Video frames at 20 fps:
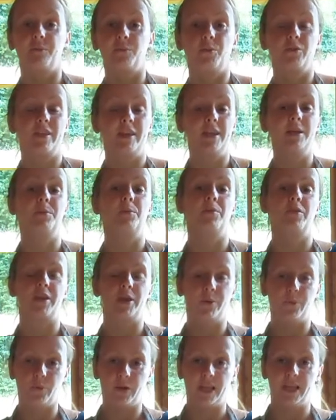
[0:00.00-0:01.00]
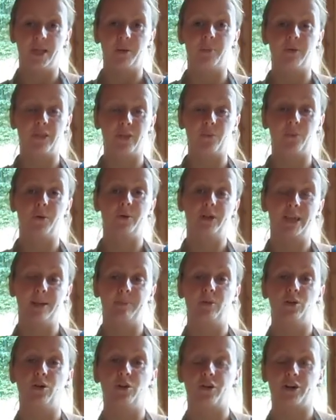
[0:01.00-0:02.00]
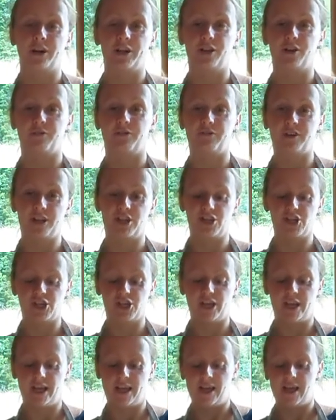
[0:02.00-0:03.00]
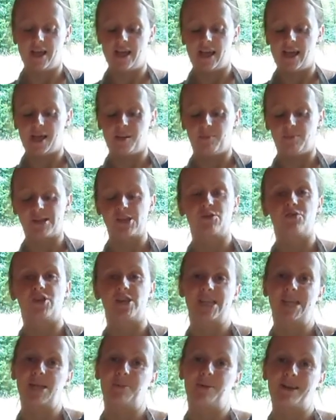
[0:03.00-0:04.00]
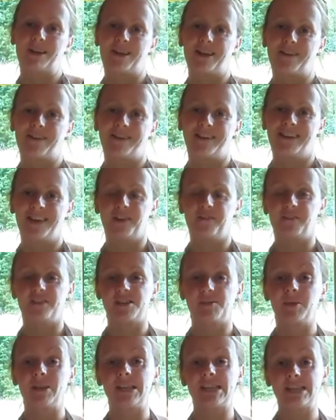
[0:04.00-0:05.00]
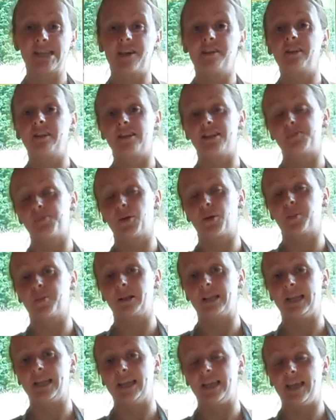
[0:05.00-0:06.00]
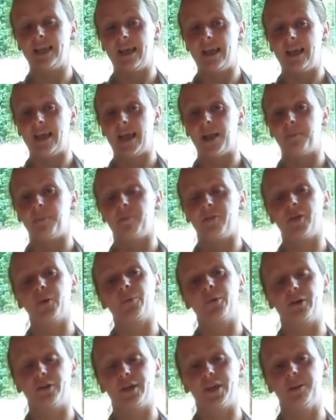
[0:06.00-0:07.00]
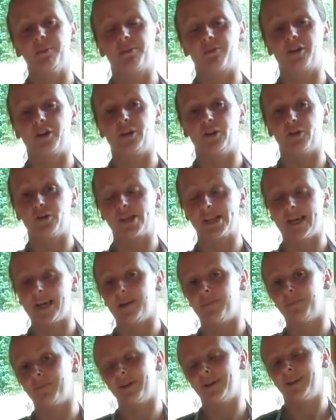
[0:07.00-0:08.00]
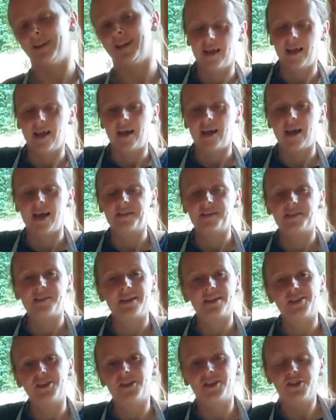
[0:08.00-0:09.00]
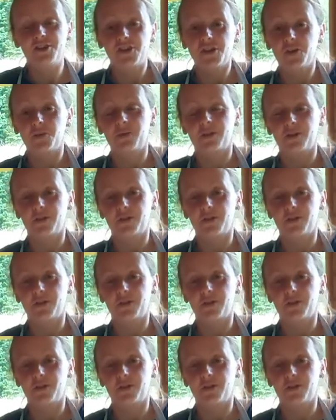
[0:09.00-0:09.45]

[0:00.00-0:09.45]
eaten within a week, but they will keep longer in your fridge. So just keep an eye on it. If it's been sterilised properly, they will keep for a long time. other things you can do with